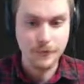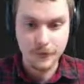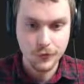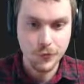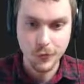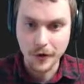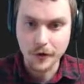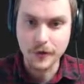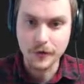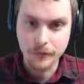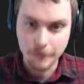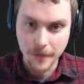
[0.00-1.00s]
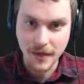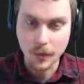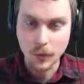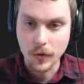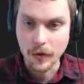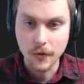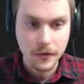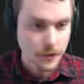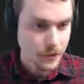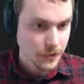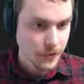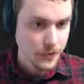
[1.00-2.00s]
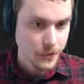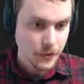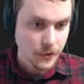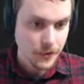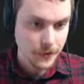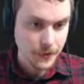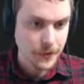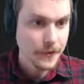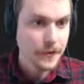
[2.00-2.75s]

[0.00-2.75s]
should work. Let's make it work. Uh,